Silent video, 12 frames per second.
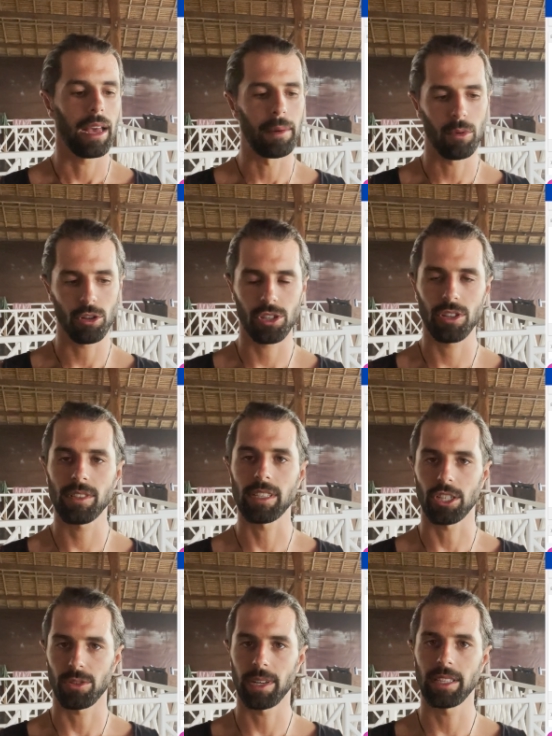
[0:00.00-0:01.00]
emotion,
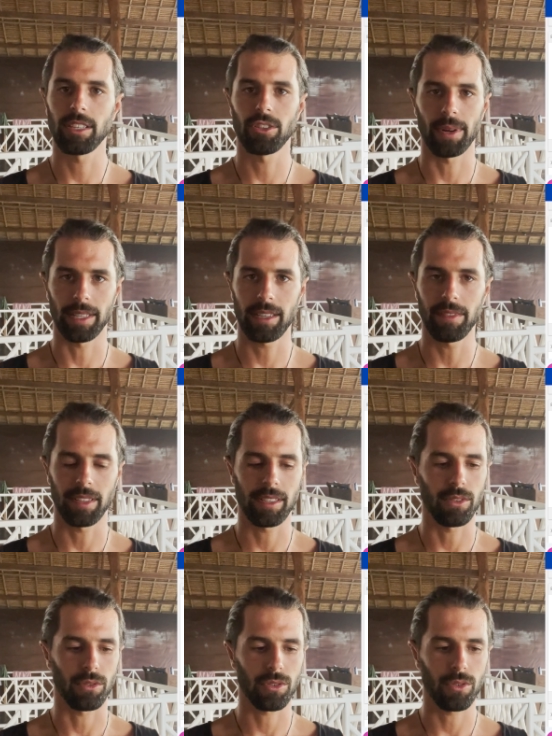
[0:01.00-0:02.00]
sexuality,
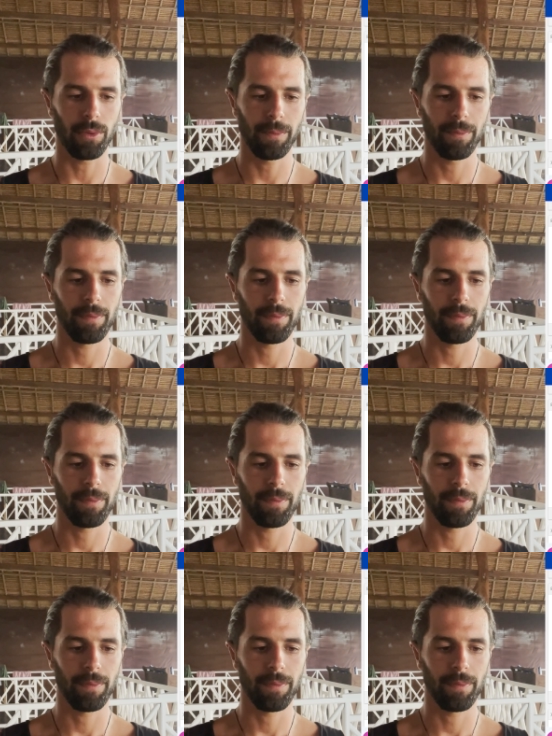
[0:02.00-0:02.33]
creativity also,